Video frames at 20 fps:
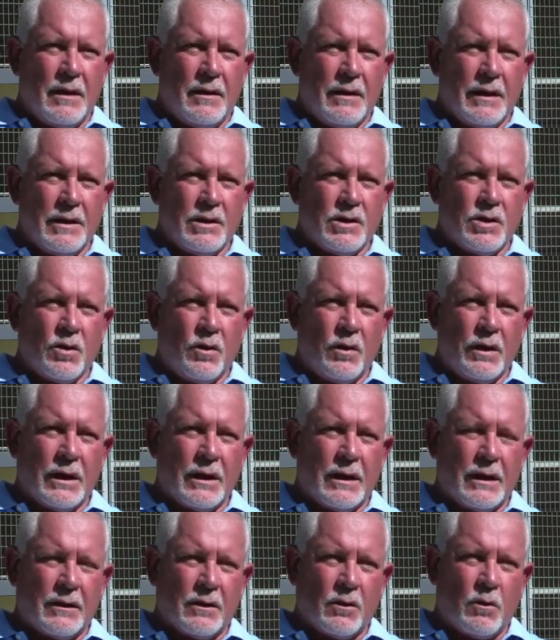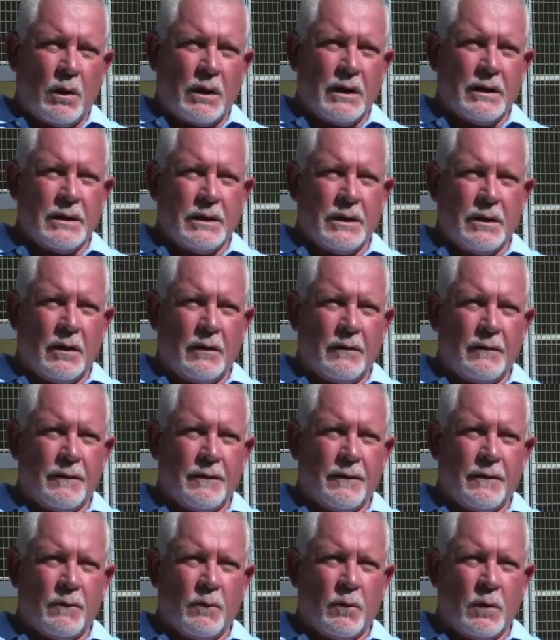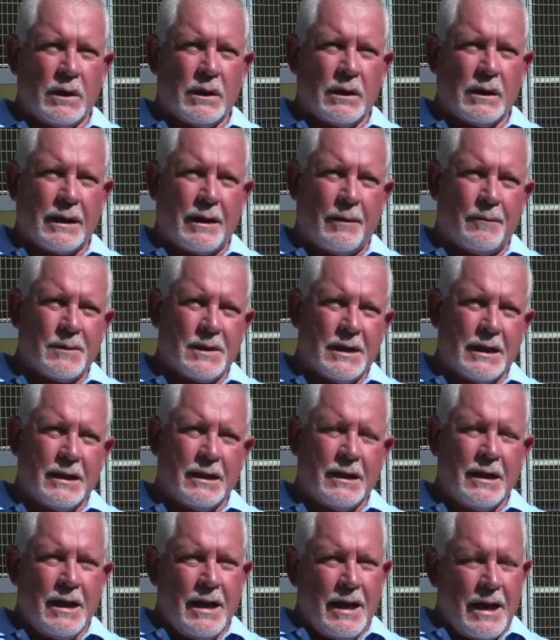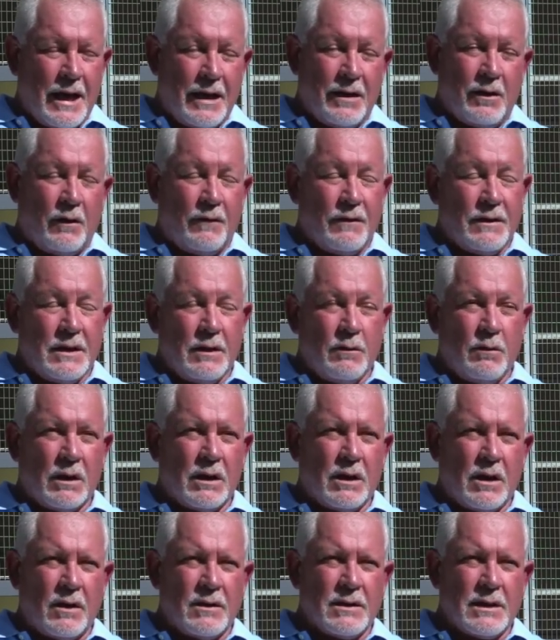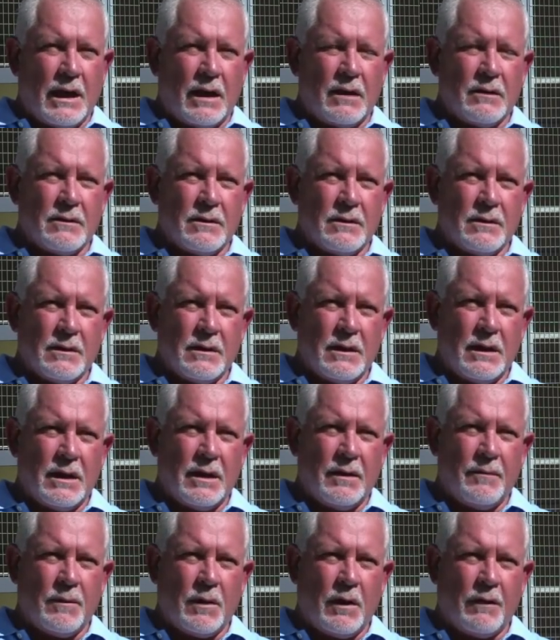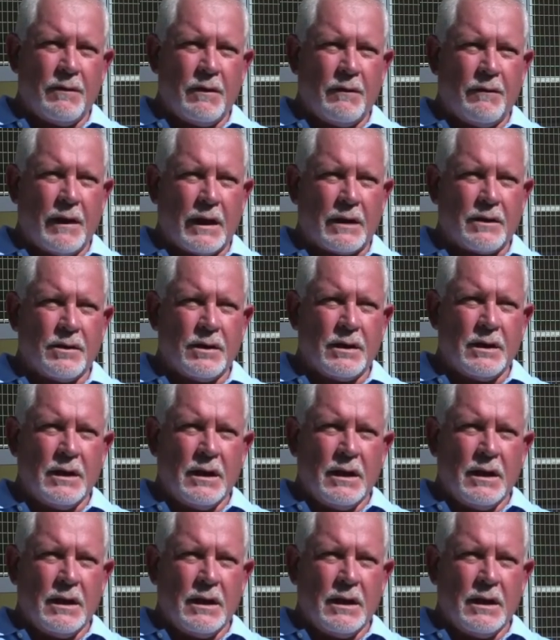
ensuring that the quality of what comes in and obviously what goes out of the factory